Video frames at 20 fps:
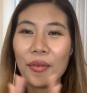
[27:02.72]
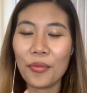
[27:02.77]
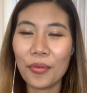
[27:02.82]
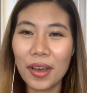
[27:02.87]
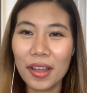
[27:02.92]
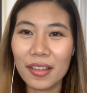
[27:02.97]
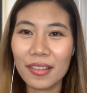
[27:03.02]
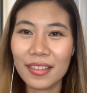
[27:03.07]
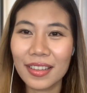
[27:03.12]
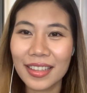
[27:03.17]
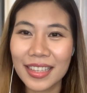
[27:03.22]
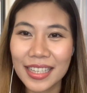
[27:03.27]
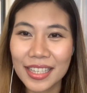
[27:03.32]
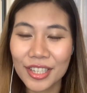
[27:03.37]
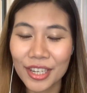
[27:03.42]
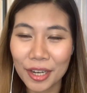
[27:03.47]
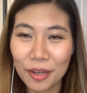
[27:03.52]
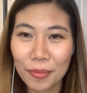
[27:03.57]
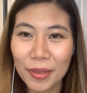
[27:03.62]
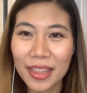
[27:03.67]
Well,
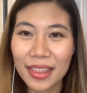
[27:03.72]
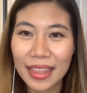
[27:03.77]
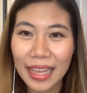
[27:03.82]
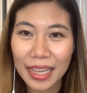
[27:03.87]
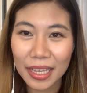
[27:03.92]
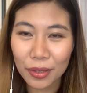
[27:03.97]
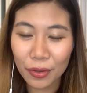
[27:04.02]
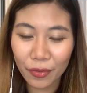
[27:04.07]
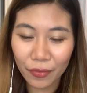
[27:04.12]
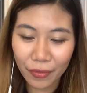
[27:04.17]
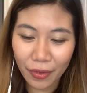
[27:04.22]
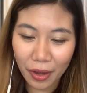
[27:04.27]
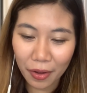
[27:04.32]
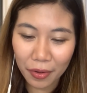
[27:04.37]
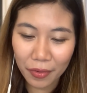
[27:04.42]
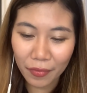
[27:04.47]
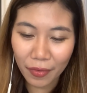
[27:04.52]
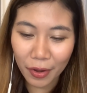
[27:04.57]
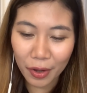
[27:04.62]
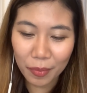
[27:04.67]
gentlemen, thank you
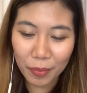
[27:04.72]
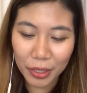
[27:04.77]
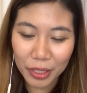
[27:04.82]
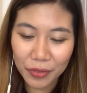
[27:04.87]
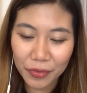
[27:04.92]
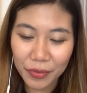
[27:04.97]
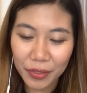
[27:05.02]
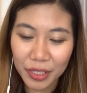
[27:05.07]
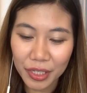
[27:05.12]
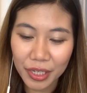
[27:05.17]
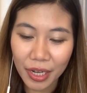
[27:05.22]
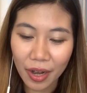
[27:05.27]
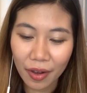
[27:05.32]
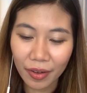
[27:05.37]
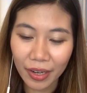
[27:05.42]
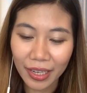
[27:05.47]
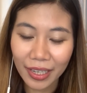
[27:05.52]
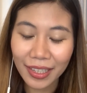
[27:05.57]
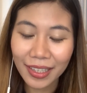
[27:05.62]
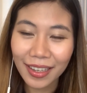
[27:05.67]
very, very much for
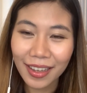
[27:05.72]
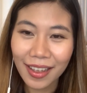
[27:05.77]
sharing.